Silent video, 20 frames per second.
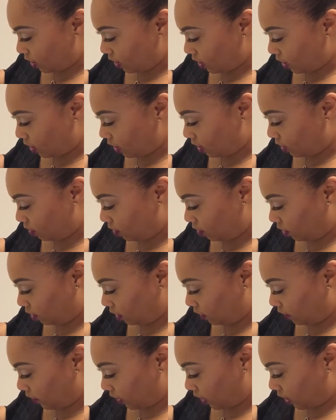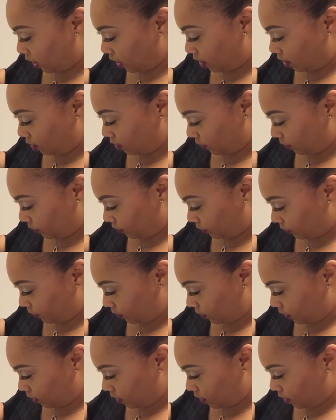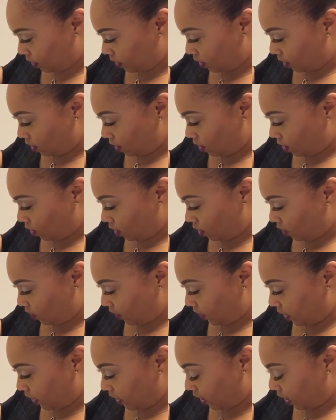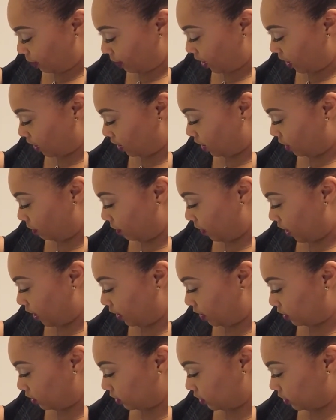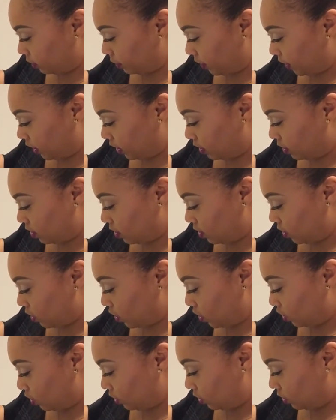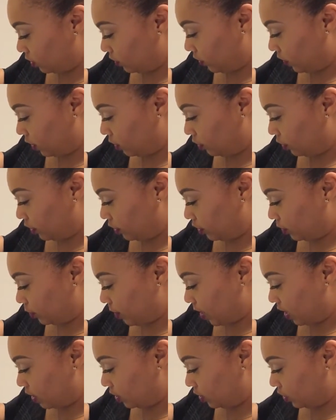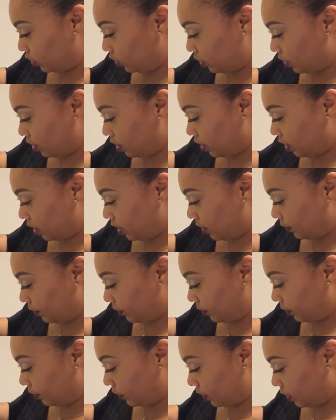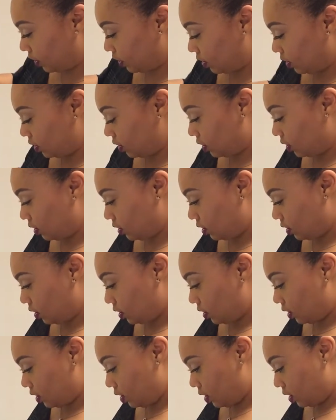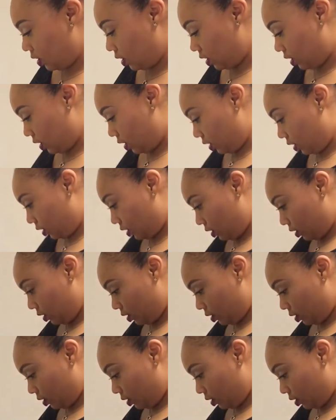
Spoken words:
and getting all of it out. Hopefully not making a mess, but just fill your mason jar up. And